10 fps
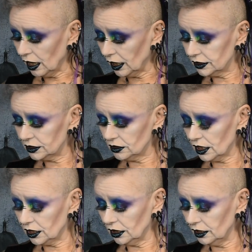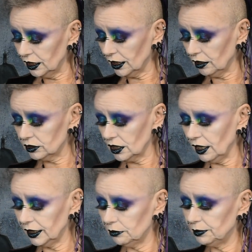I stuck a little
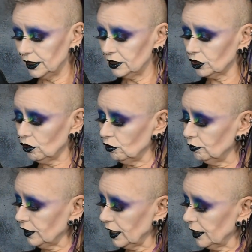tiny bit of